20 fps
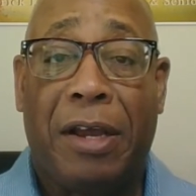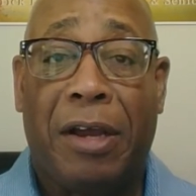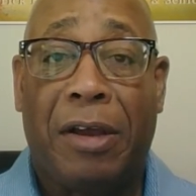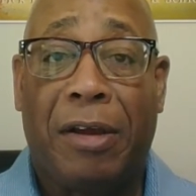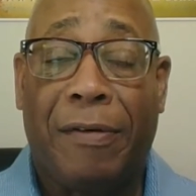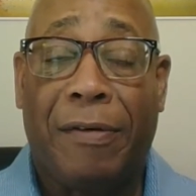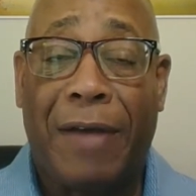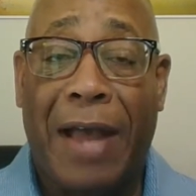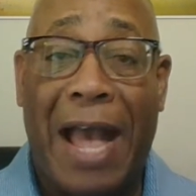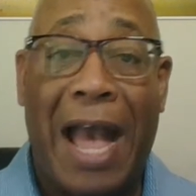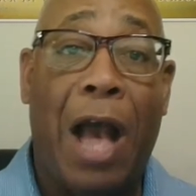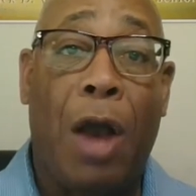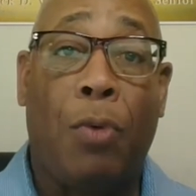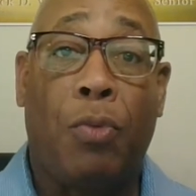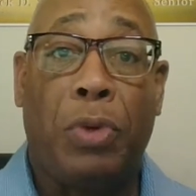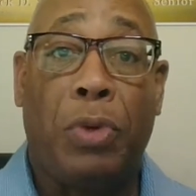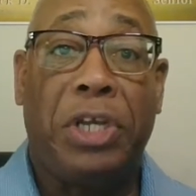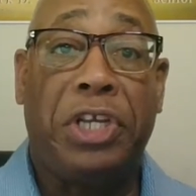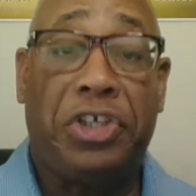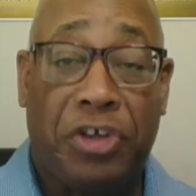of
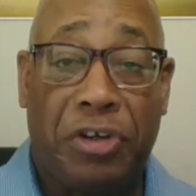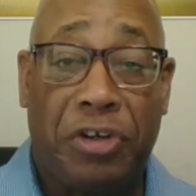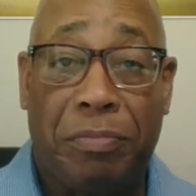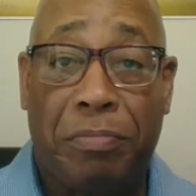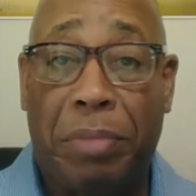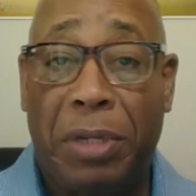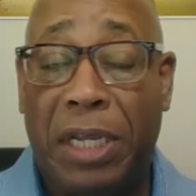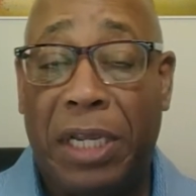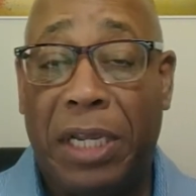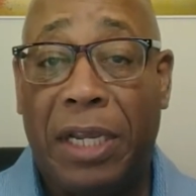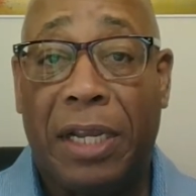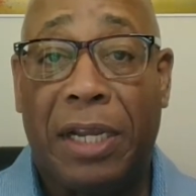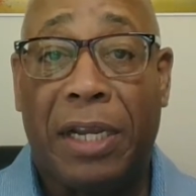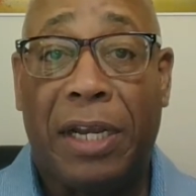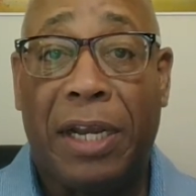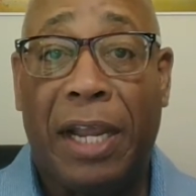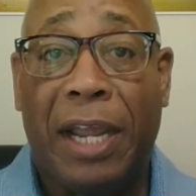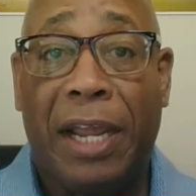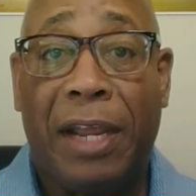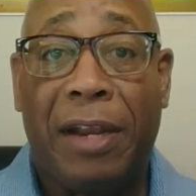how we should be
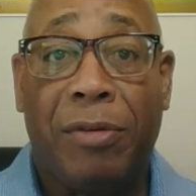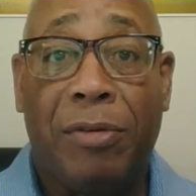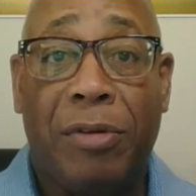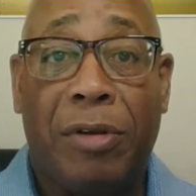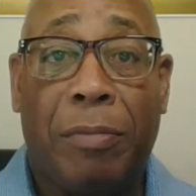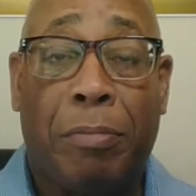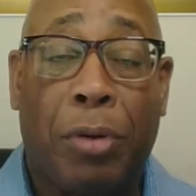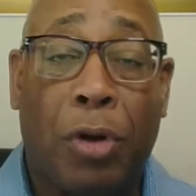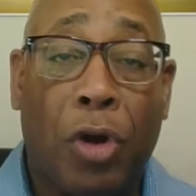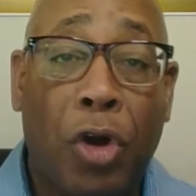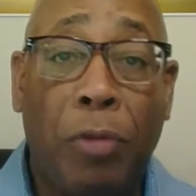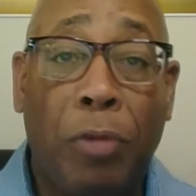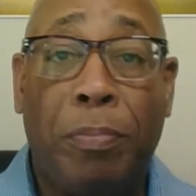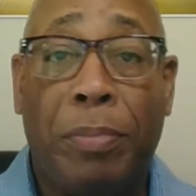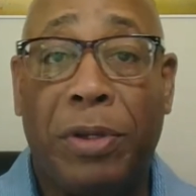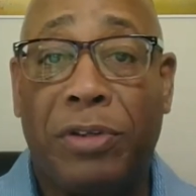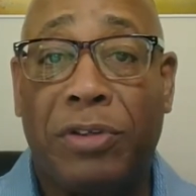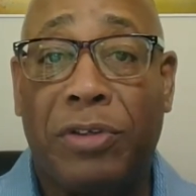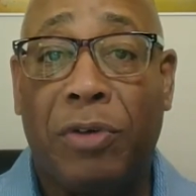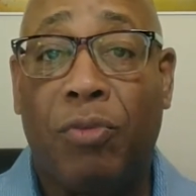and the
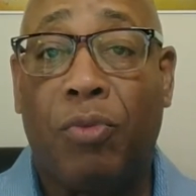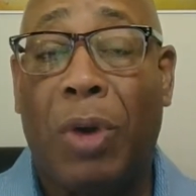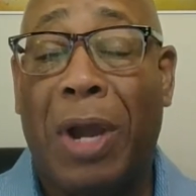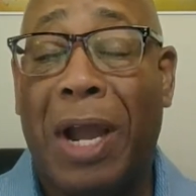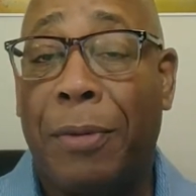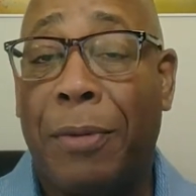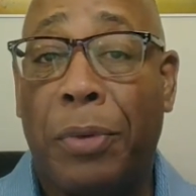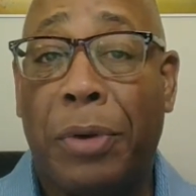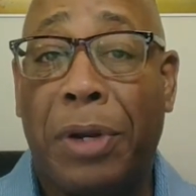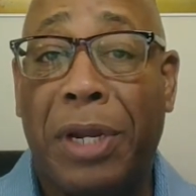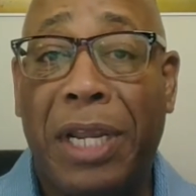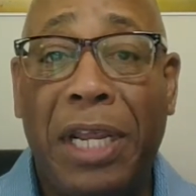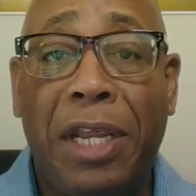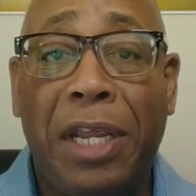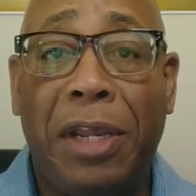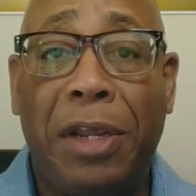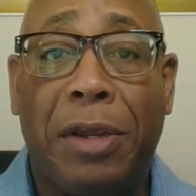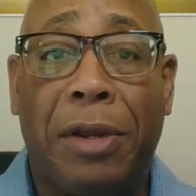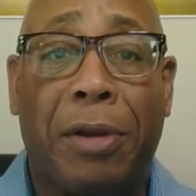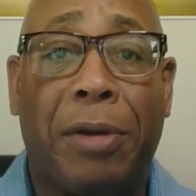purpose of why we're
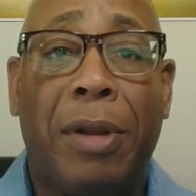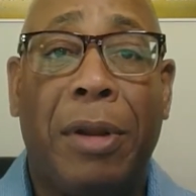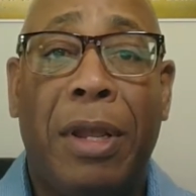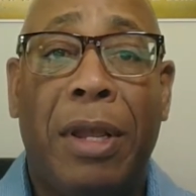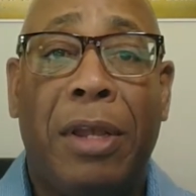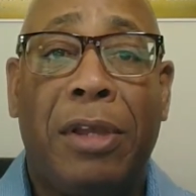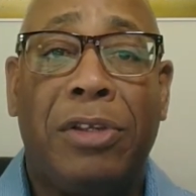here.